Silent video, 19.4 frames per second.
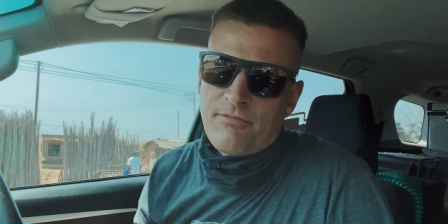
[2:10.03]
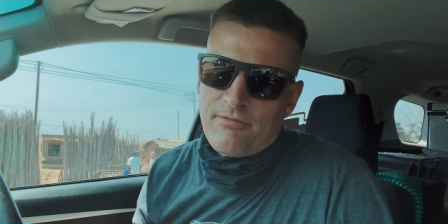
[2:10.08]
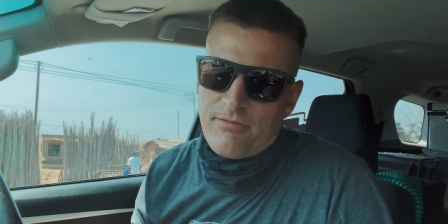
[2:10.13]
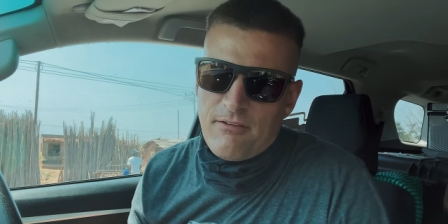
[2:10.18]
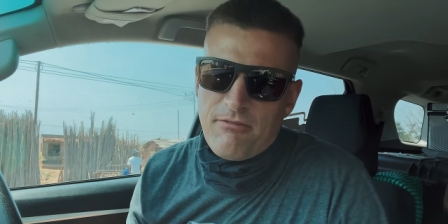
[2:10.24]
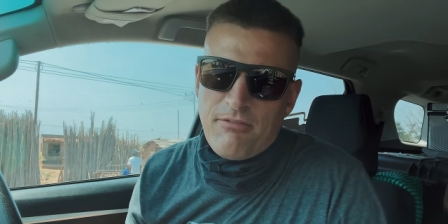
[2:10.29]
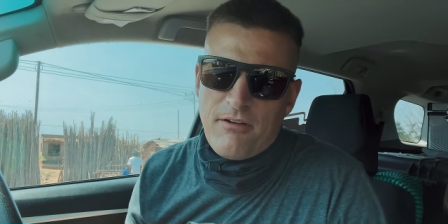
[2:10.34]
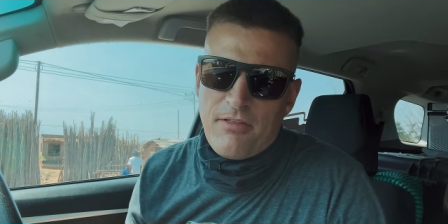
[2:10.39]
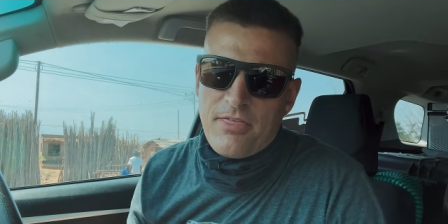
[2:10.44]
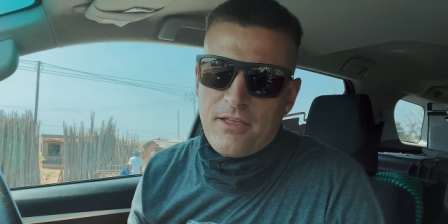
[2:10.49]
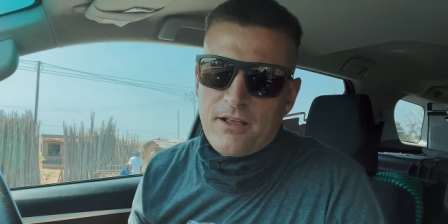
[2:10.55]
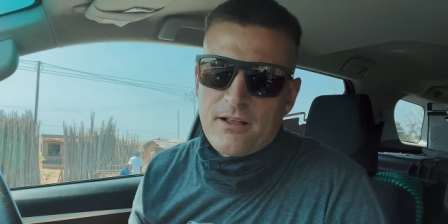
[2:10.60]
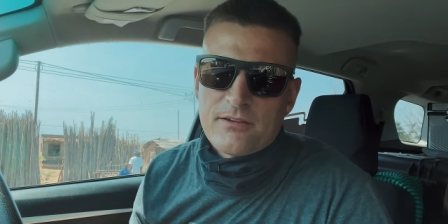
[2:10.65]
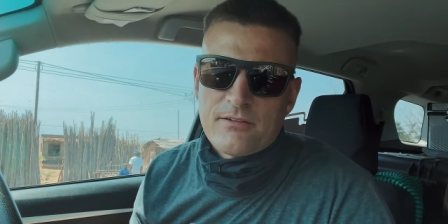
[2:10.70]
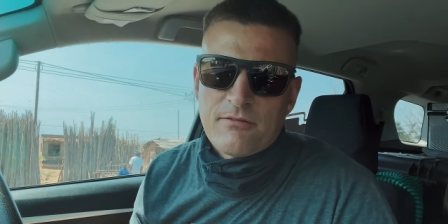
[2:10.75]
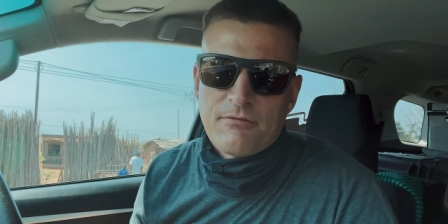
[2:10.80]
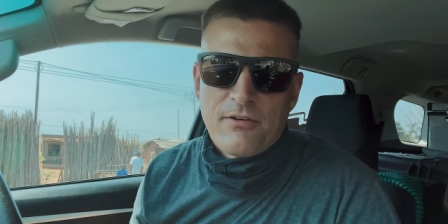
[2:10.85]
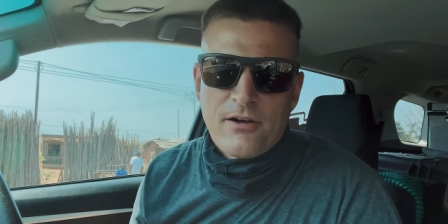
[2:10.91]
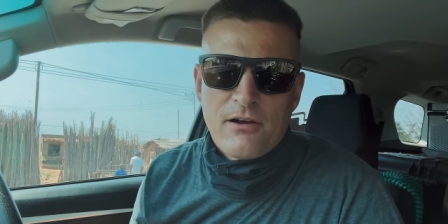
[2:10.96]
if, if I think
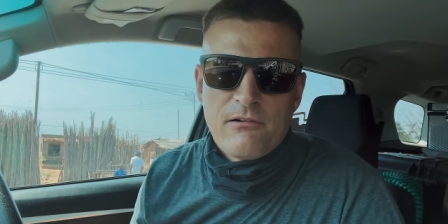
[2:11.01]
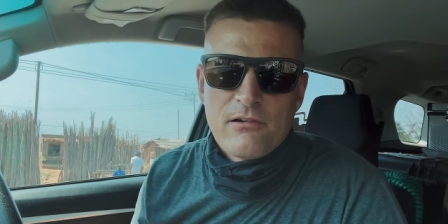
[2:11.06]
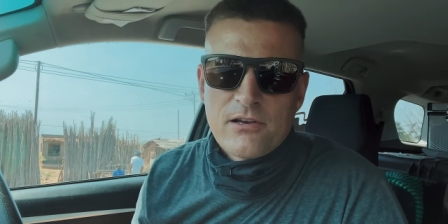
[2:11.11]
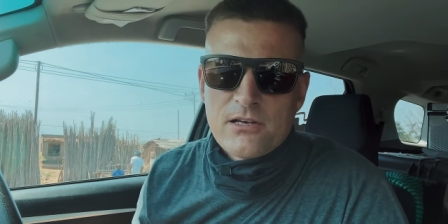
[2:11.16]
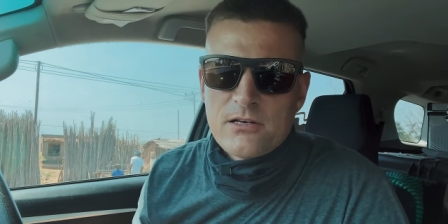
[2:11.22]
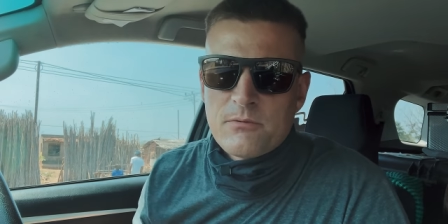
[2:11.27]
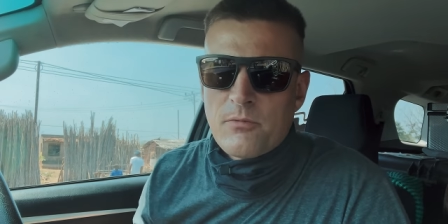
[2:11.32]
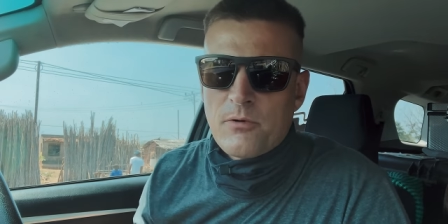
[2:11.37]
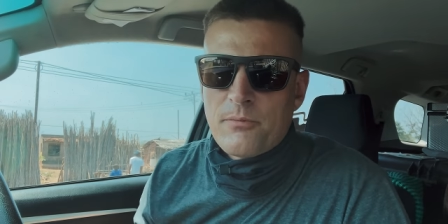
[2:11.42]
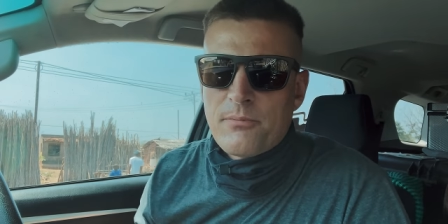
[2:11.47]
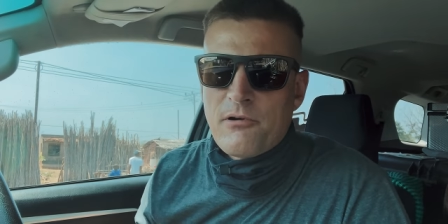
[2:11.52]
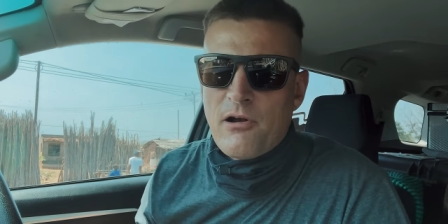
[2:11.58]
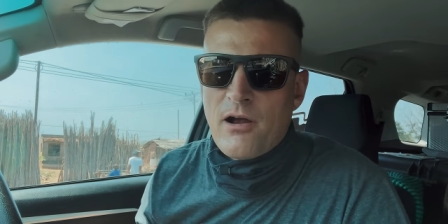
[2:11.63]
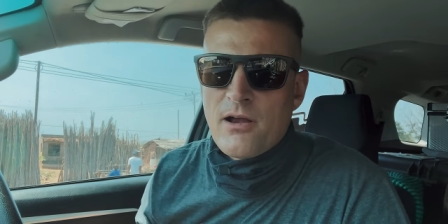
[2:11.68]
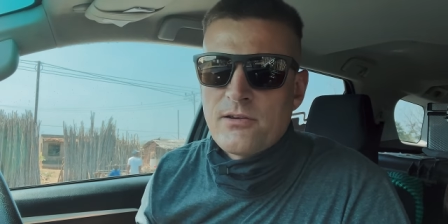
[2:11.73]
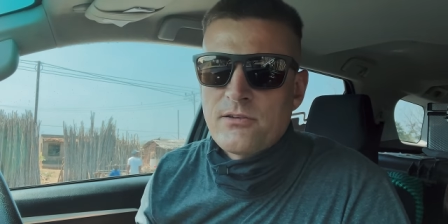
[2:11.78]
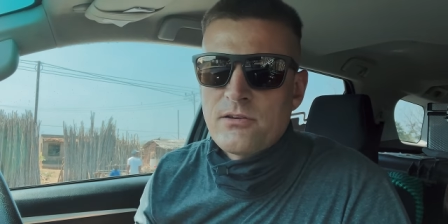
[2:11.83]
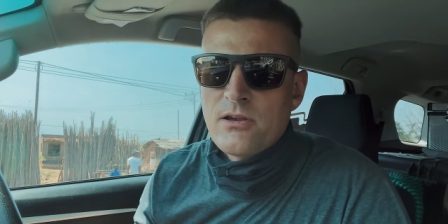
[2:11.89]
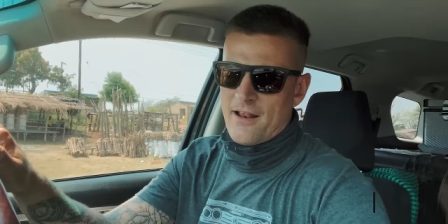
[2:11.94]
it's a very reasonable
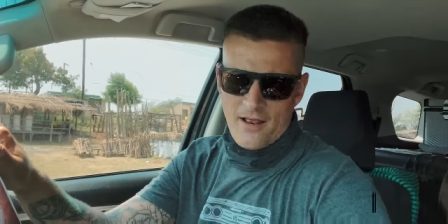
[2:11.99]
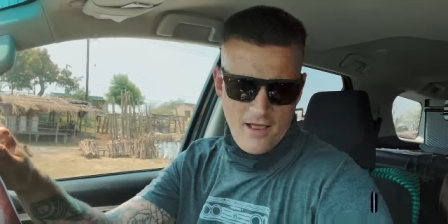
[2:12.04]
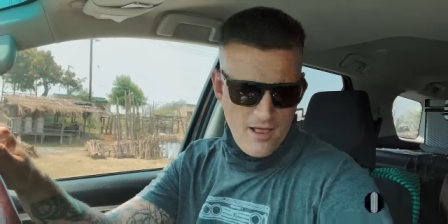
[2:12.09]
price.